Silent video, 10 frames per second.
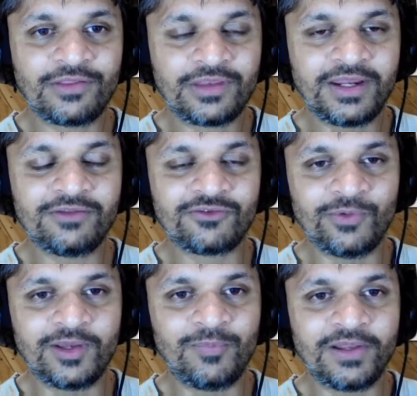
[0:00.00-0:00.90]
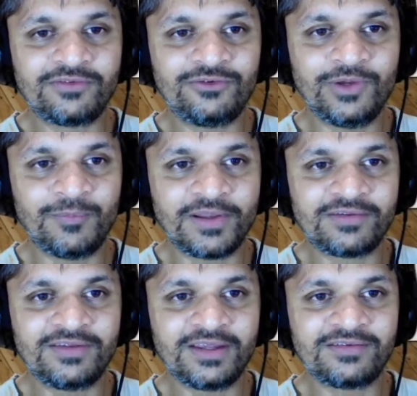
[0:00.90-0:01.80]
3n squared plus 2n
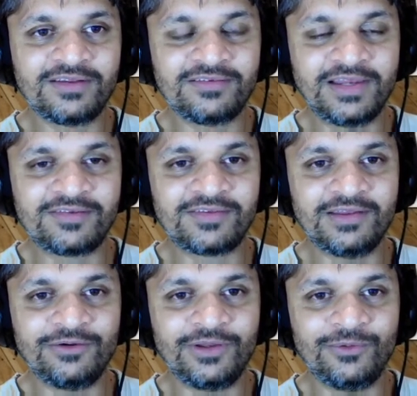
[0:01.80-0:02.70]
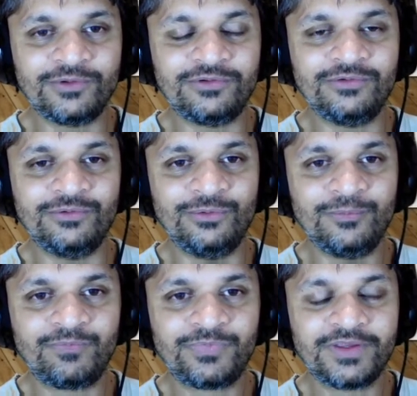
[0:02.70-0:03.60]
plus 6 is less than or equal to
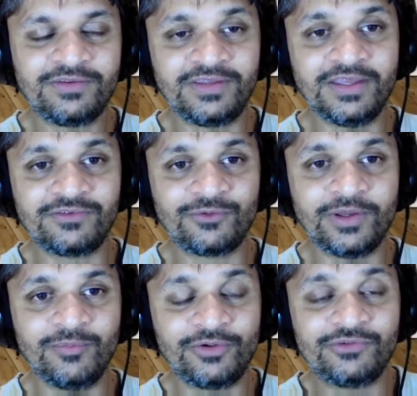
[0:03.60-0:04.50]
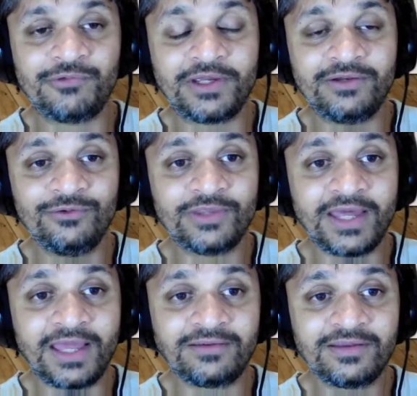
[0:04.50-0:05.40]
Cn squared. Because if we can do
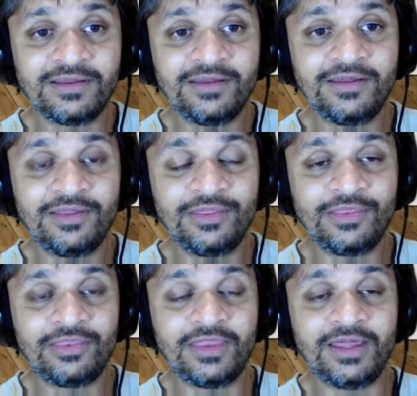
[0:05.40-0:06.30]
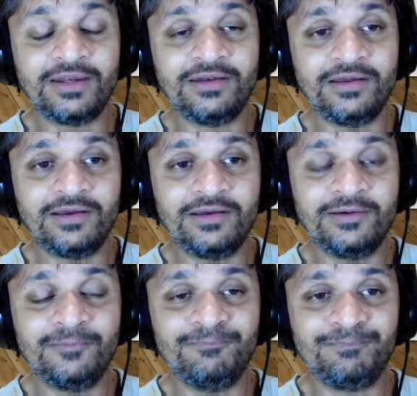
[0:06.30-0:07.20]
that, then
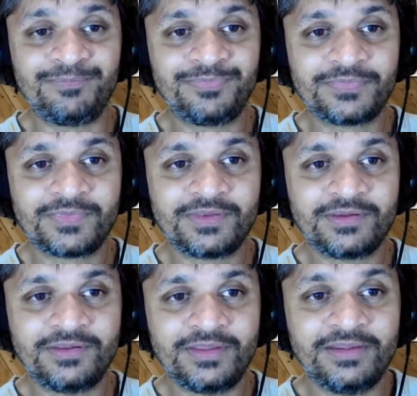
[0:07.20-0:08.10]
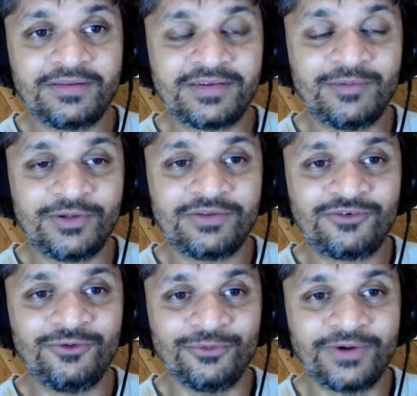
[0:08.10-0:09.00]
the statement is
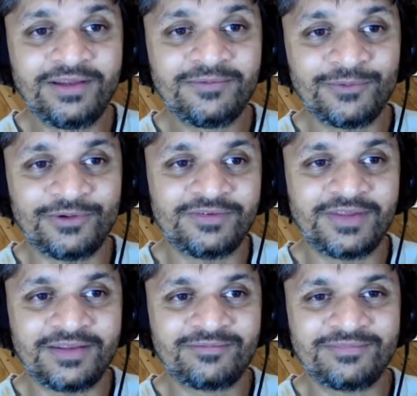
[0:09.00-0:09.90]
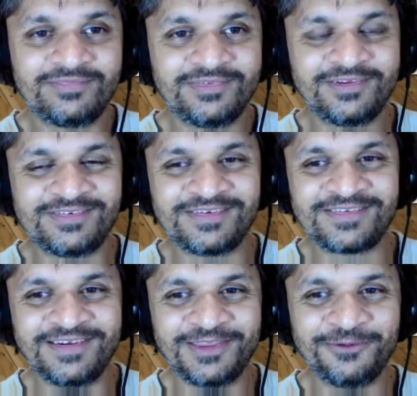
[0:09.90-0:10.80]
true, right? Because that is just
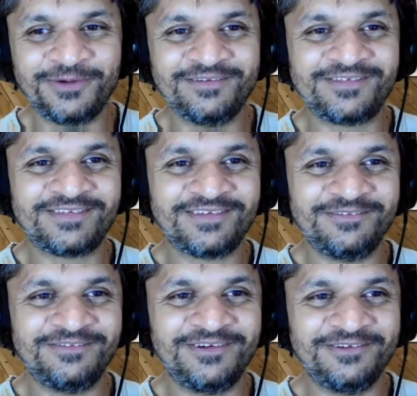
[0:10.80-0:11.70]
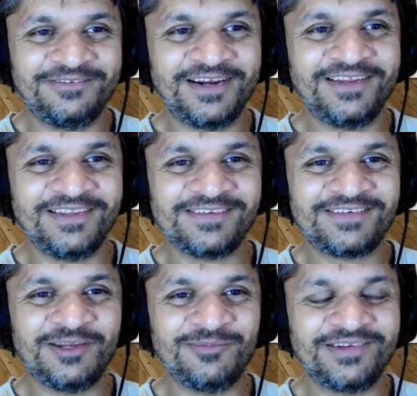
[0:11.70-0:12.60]
another way of writing the
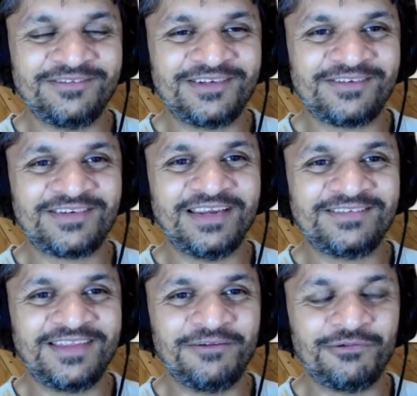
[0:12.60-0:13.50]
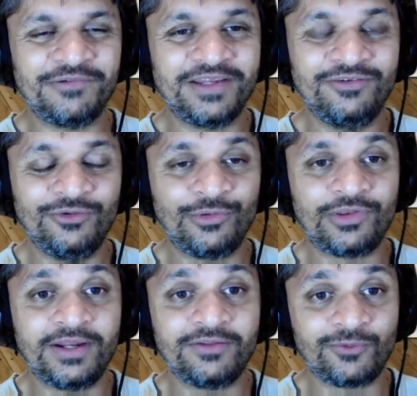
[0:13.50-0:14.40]
statement. I've just changed the f of n to
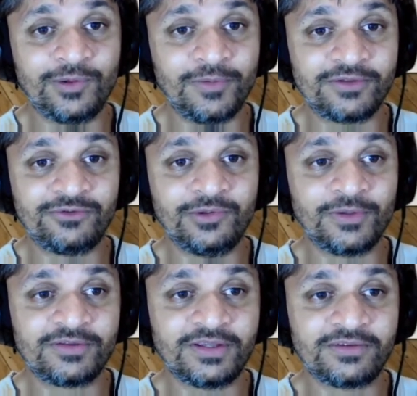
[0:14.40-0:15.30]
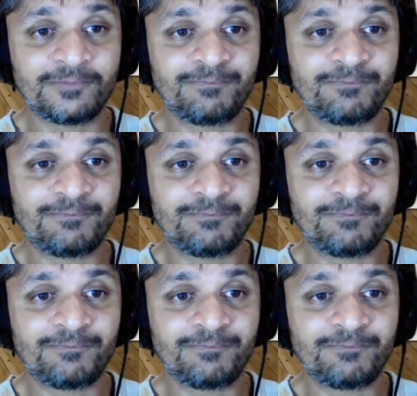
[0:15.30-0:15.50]
3n squared plus 2n plus 6.